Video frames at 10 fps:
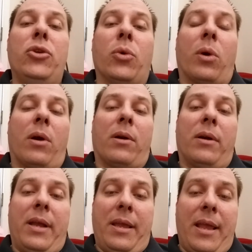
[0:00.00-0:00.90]
you
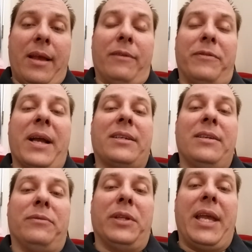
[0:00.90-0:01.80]
are
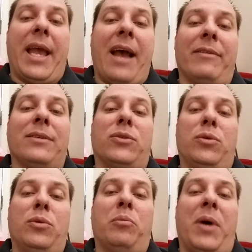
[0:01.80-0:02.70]
effectively having
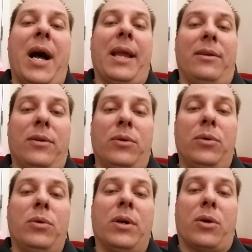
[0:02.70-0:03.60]
to buy
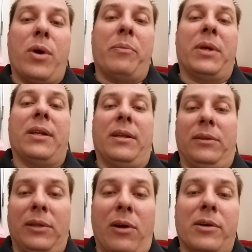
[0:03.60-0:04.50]
new equipment
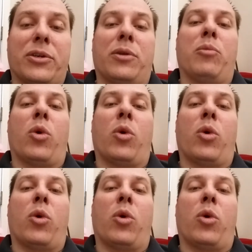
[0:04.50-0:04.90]
and larger,